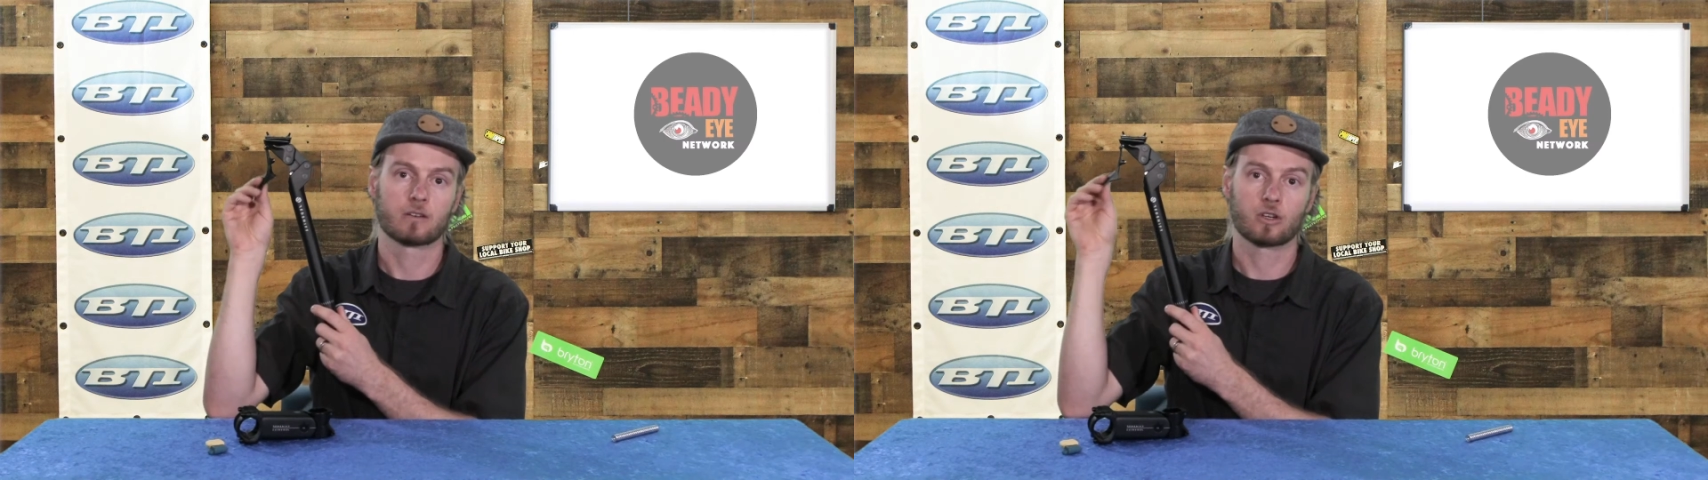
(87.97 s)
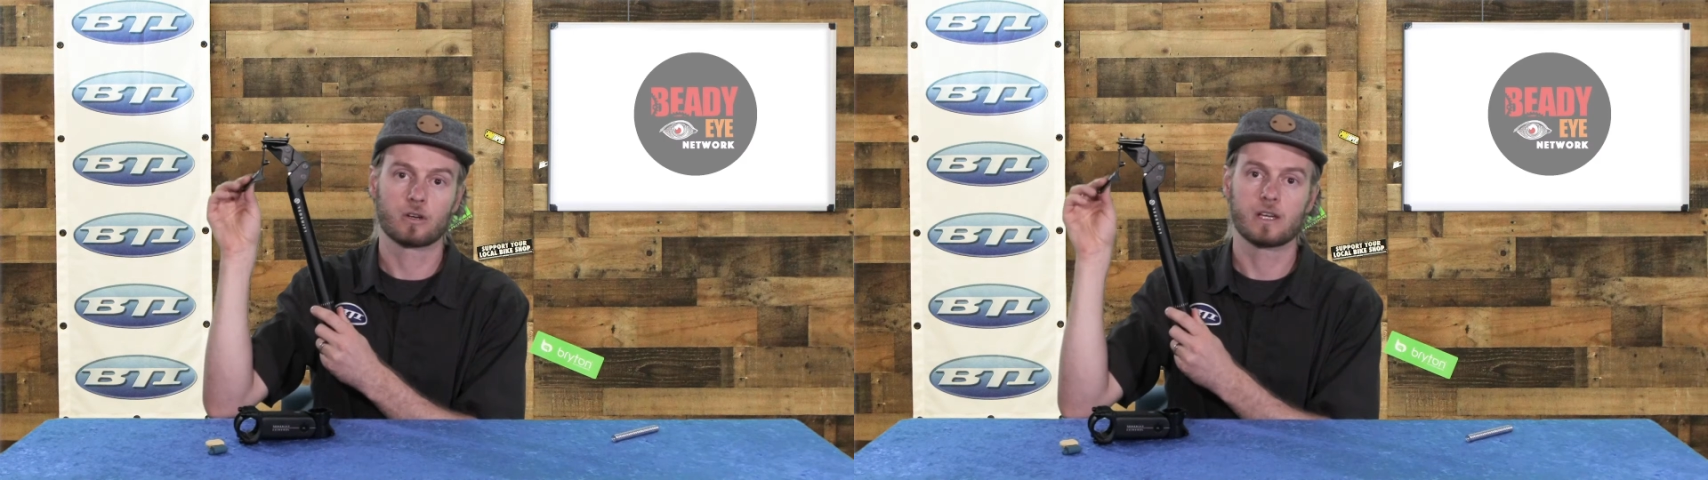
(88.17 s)

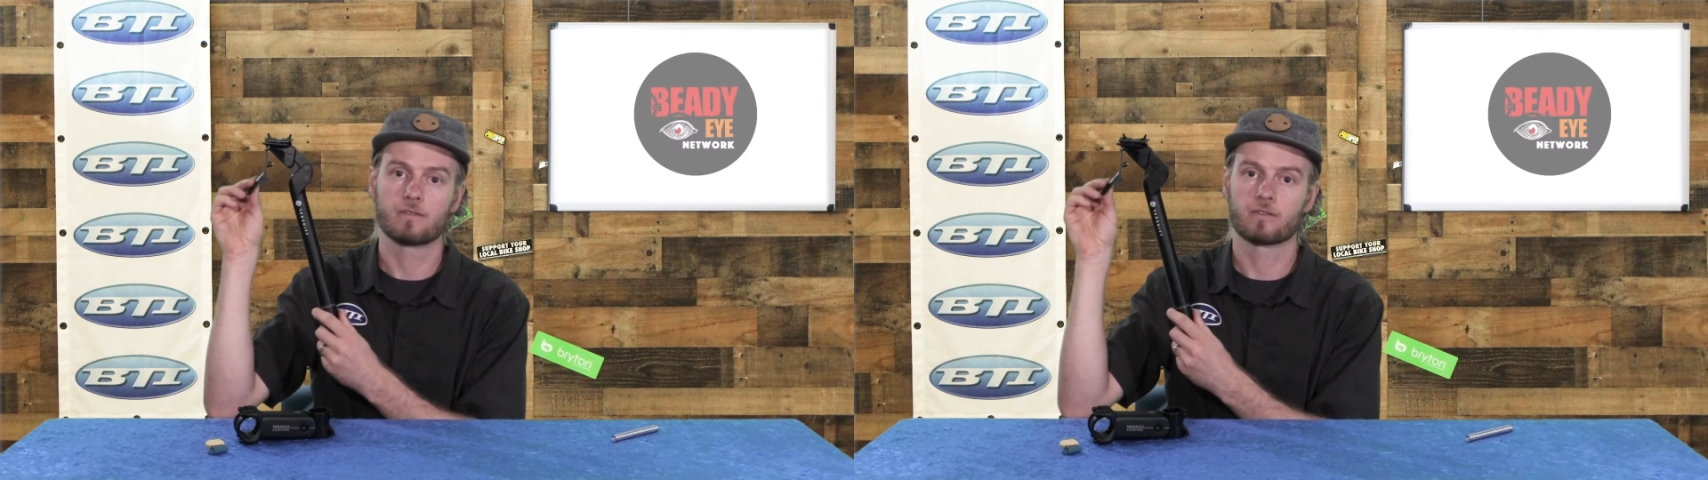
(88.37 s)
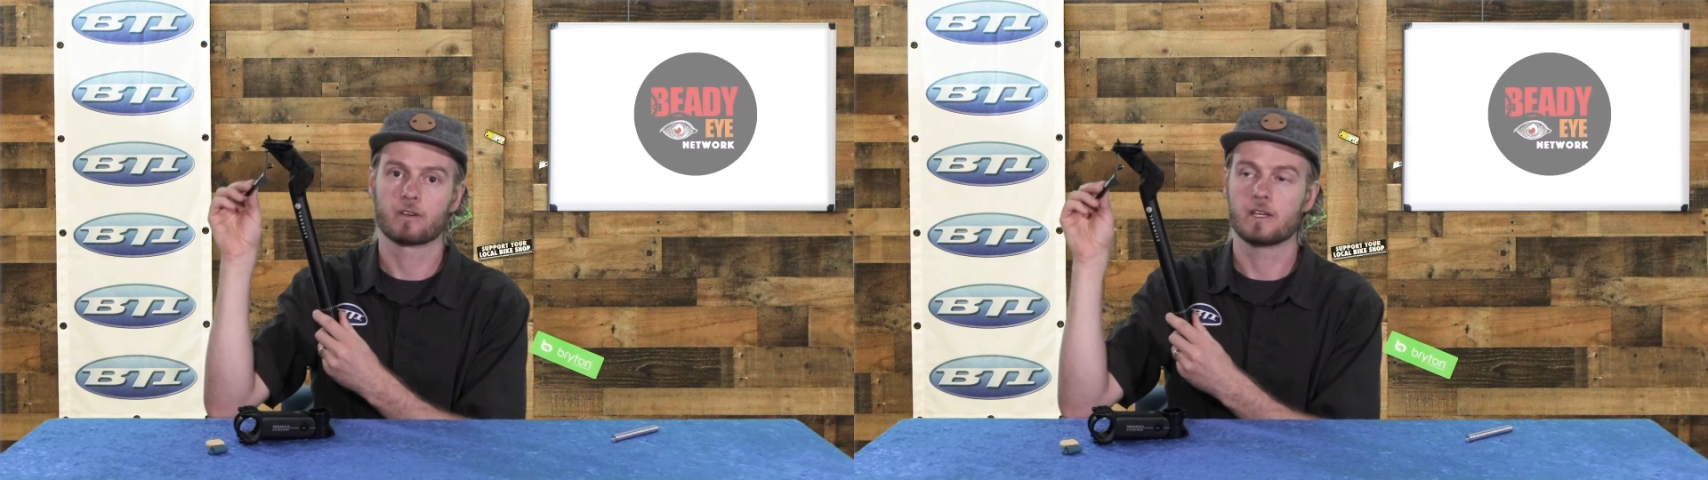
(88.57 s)
creak
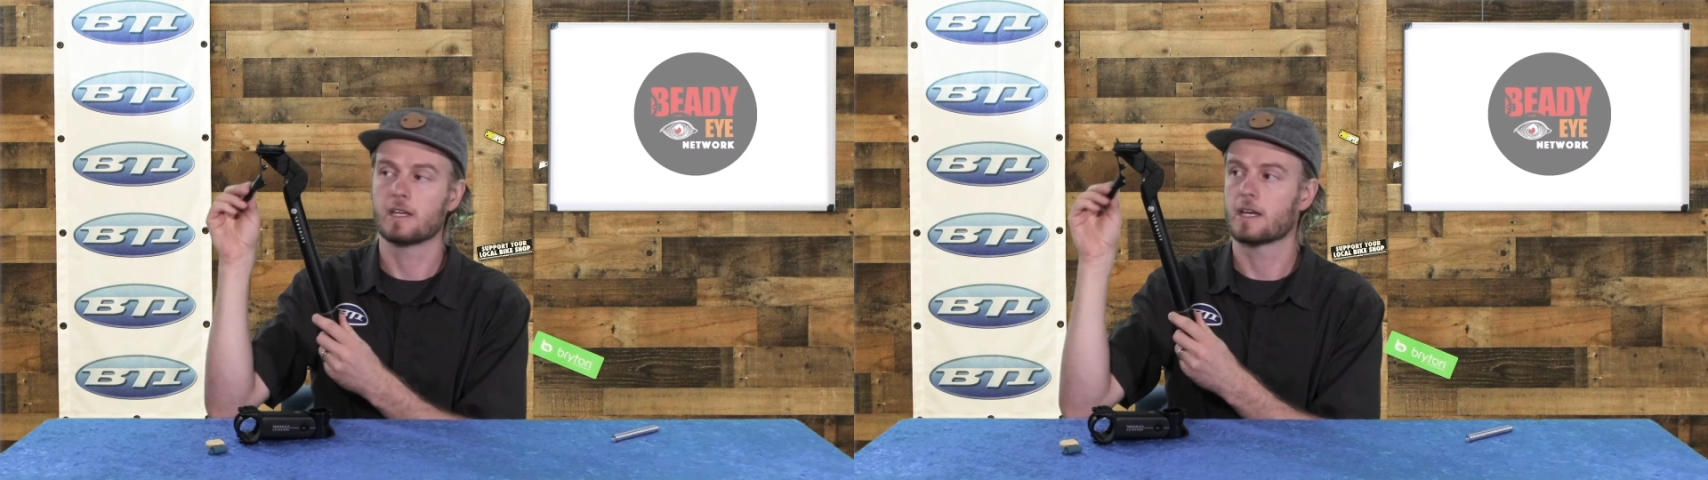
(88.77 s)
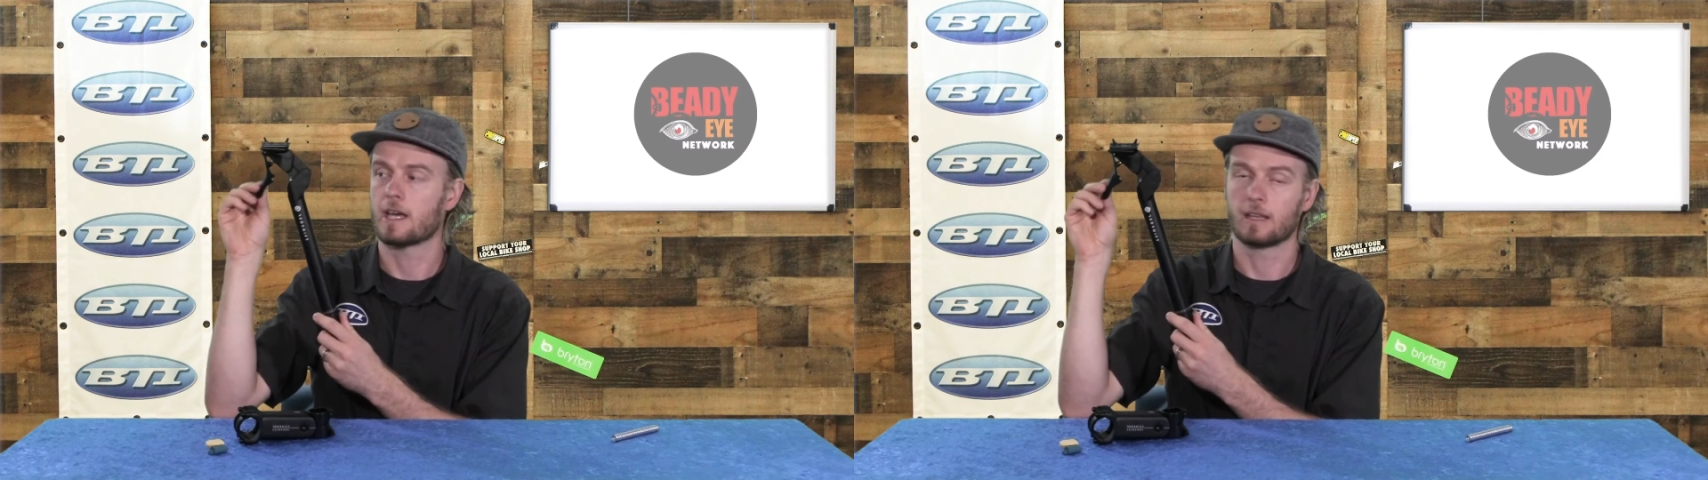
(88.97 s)

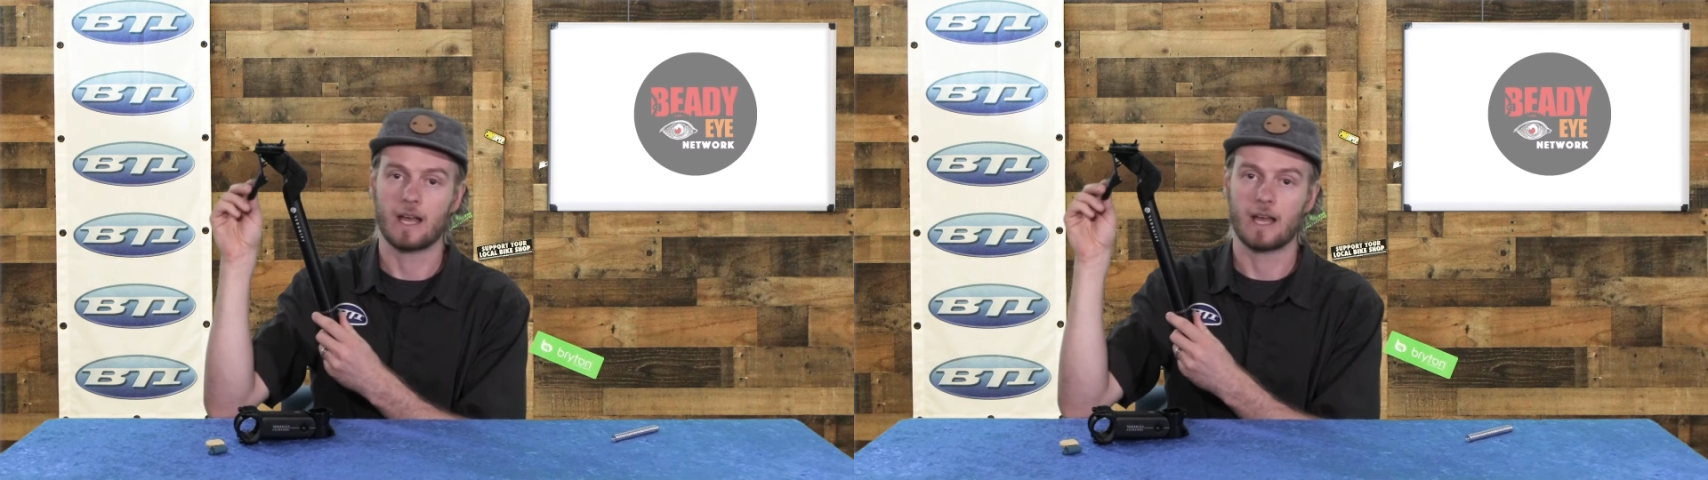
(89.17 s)
free and